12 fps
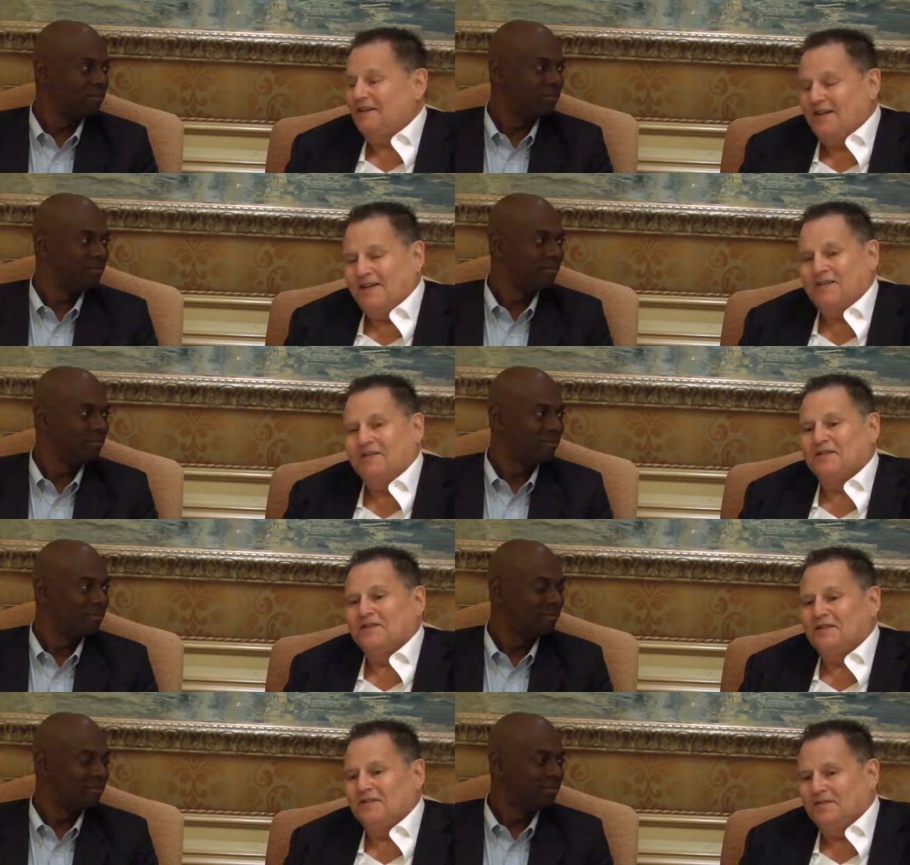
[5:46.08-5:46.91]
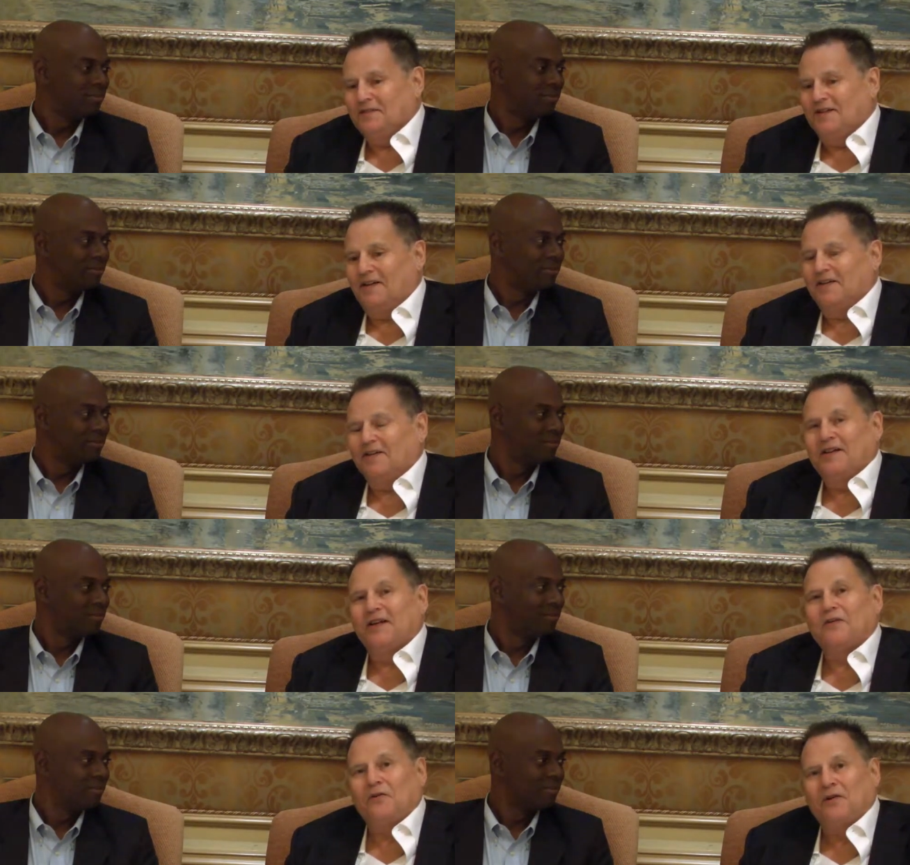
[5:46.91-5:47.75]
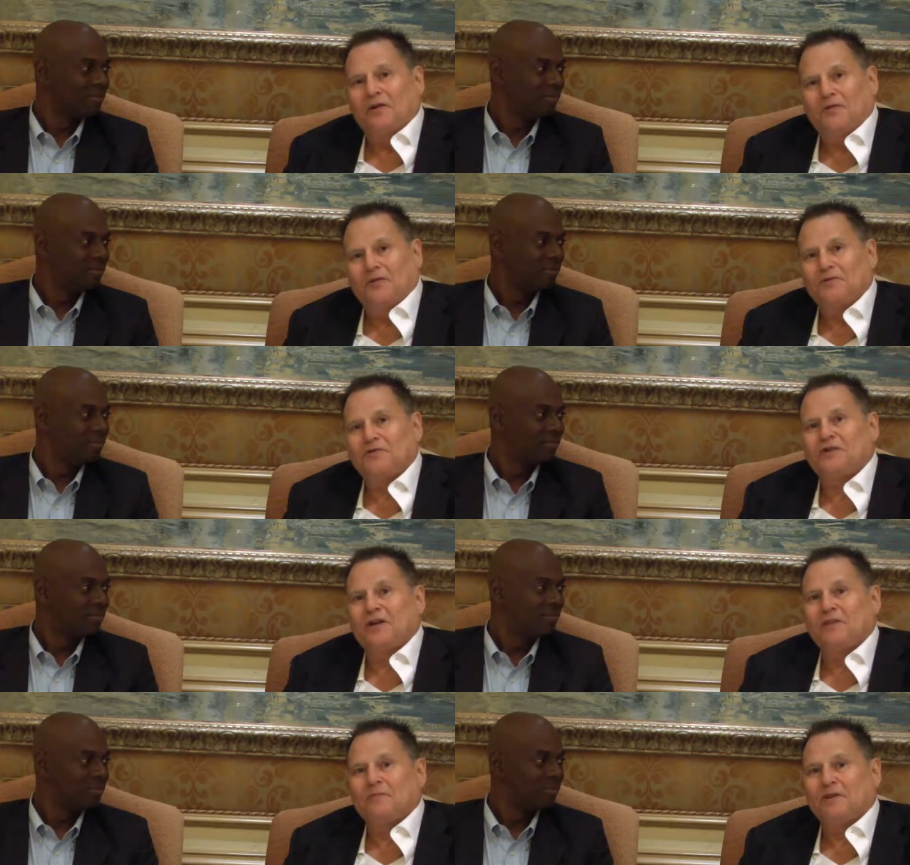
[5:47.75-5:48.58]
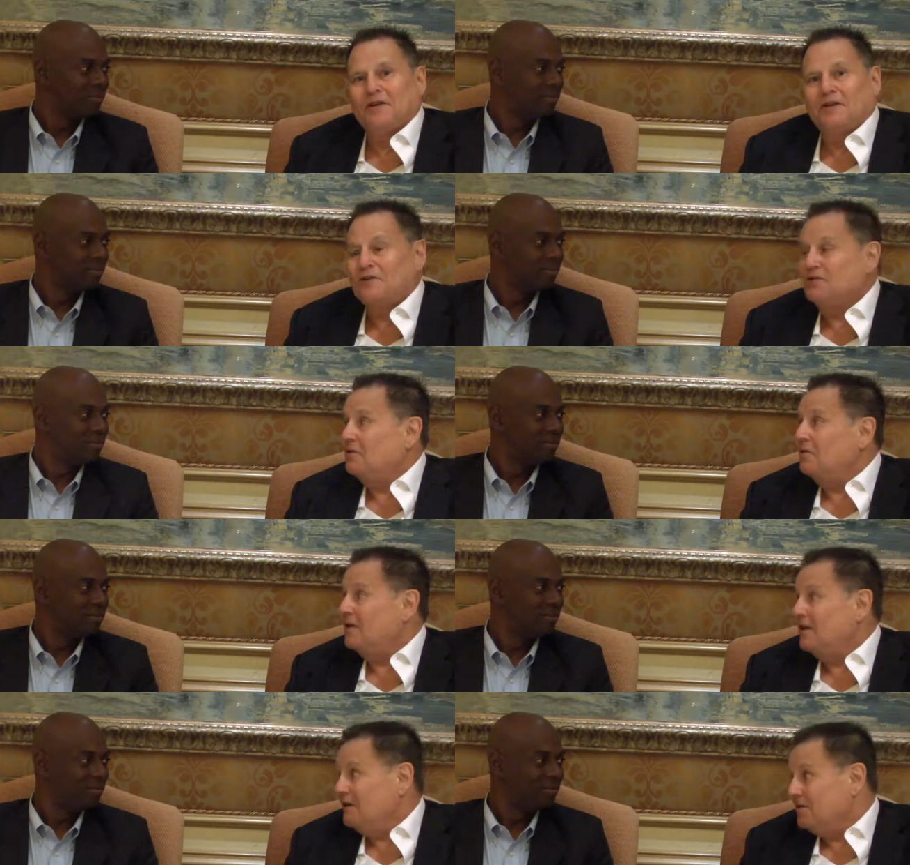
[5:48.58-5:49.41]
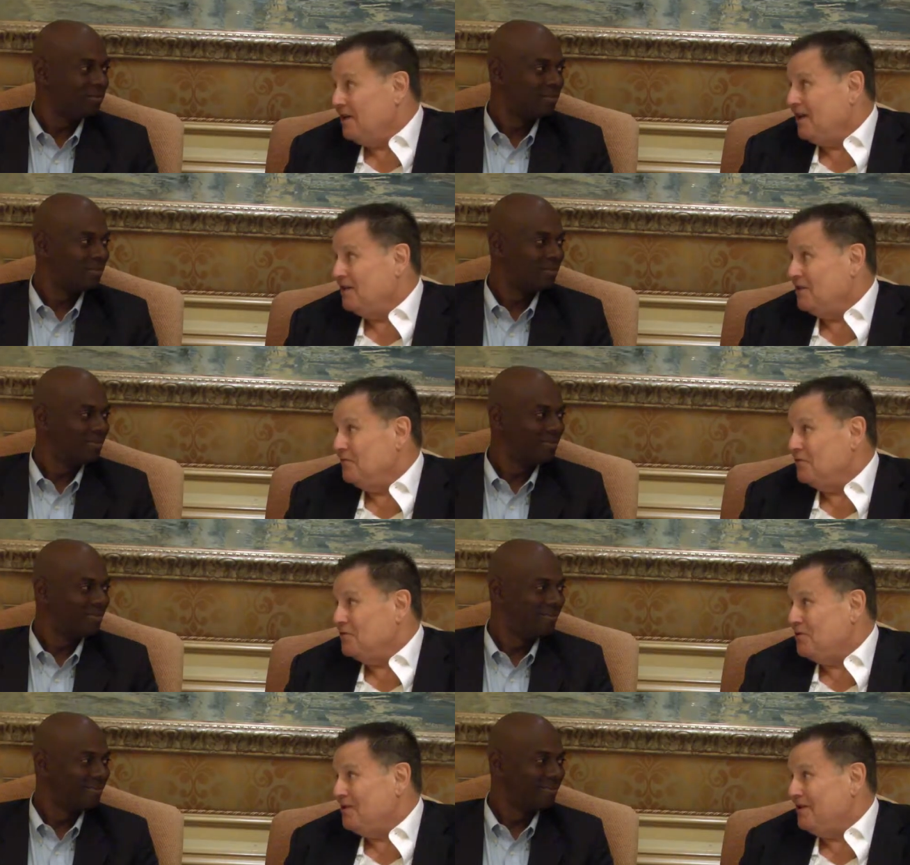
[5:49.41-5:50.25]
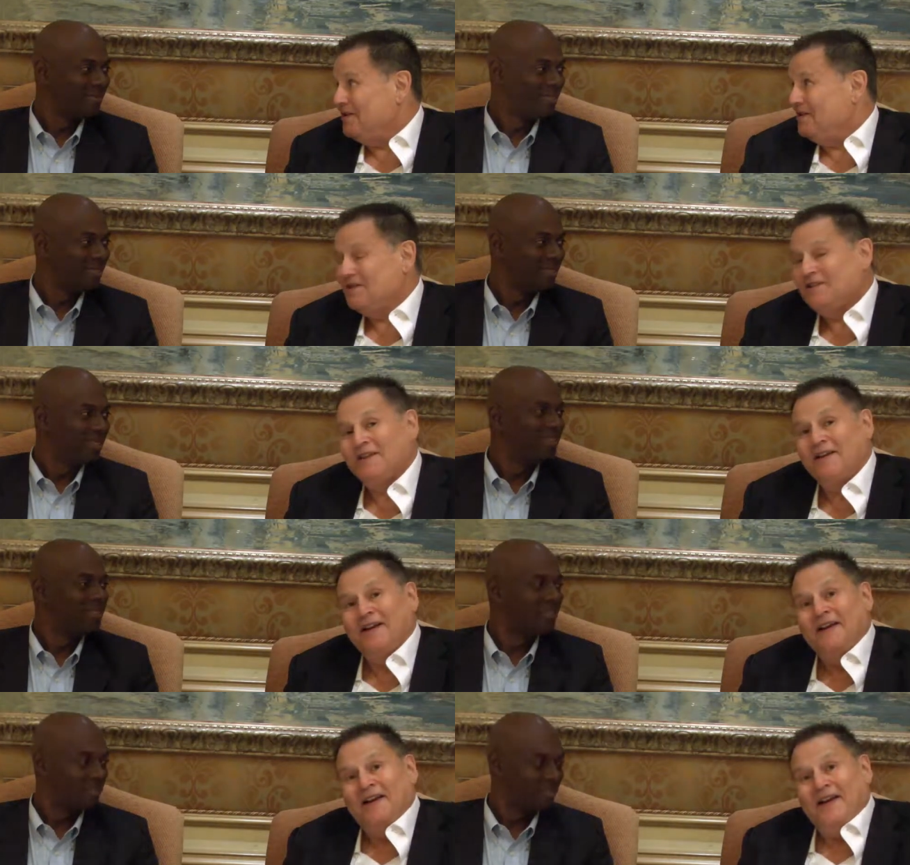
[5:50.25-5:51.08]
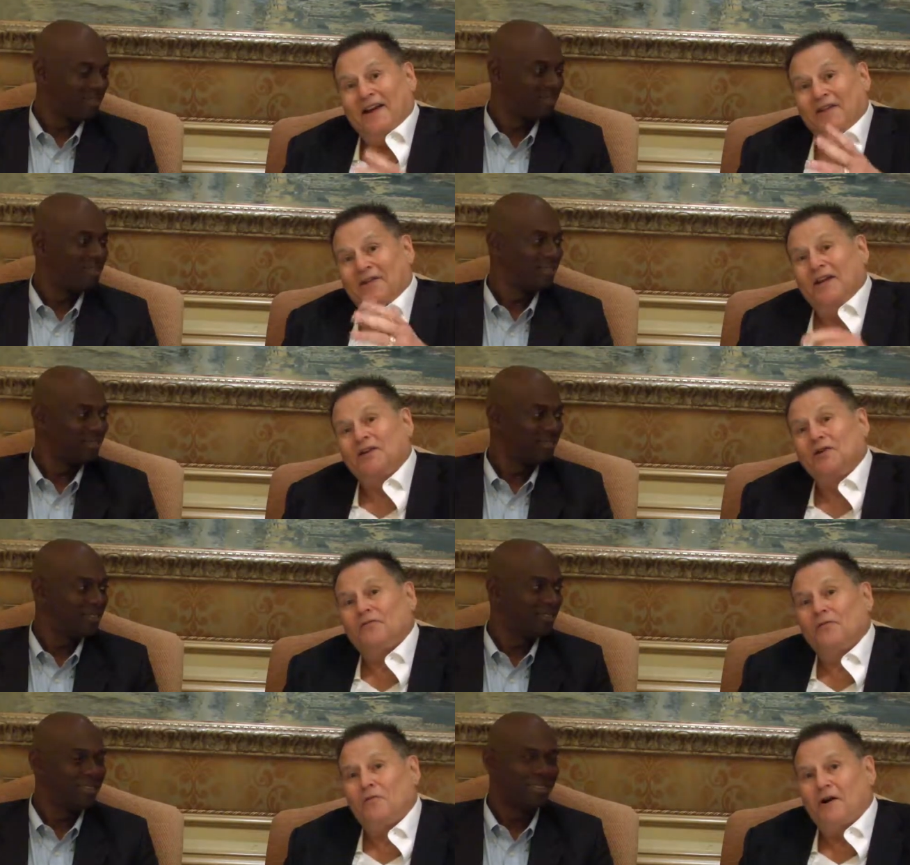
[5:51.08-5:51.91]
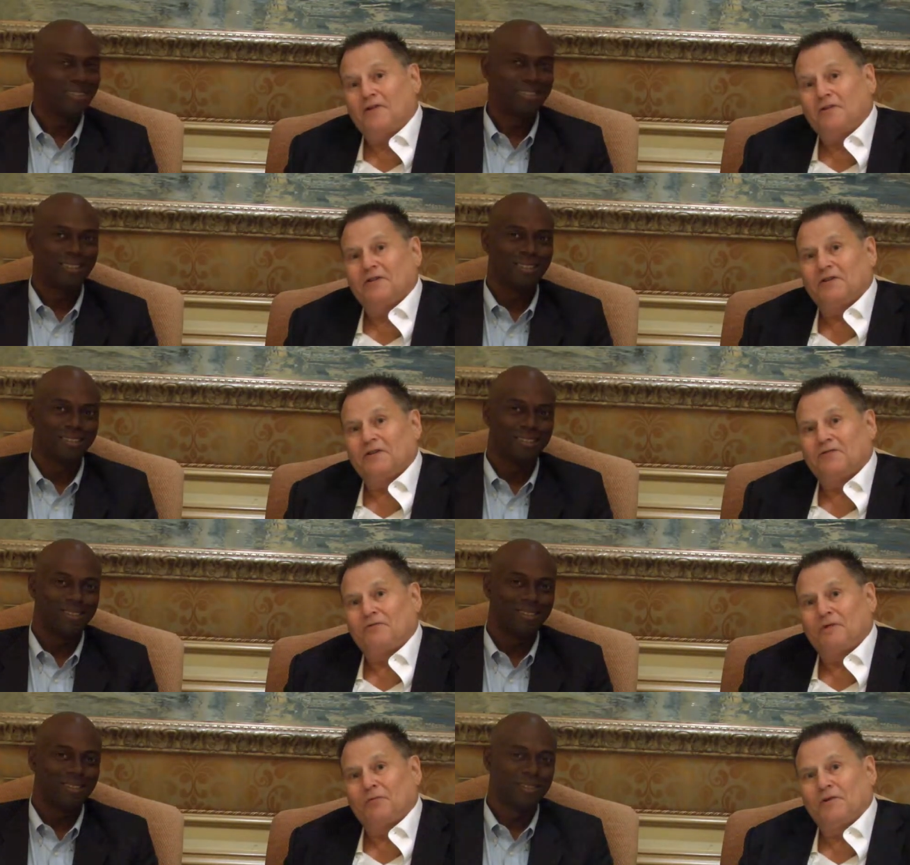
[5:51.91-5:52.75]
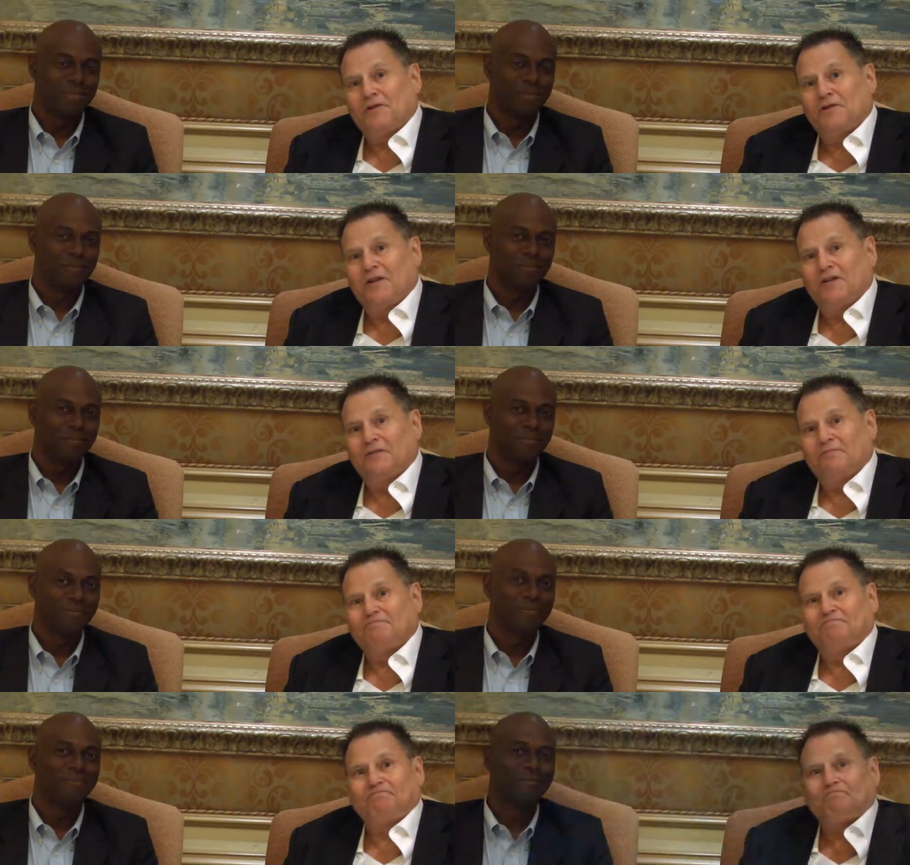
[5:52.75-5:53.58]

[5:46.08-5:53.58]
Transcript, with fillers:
Speaker 1: and I can uh, I can echo those same things. So again, thank you for joining us, and thank you for watching us. We appreciate it.